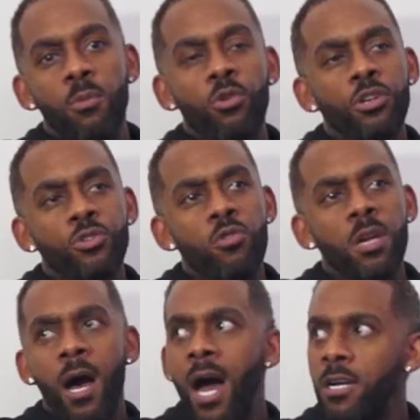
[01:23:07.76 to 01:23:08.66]
what are you
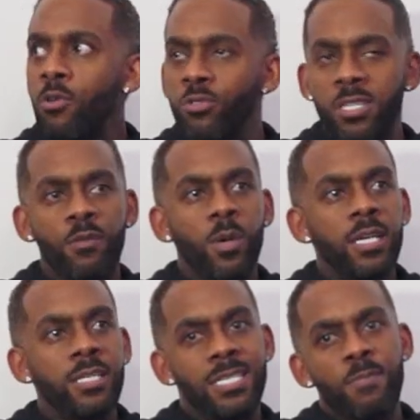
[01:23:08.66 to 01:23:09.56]
talking about? I know who Steve
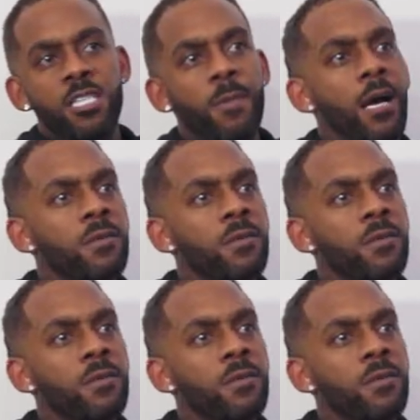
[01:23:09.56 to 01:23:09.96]
Wonder is. He's been to my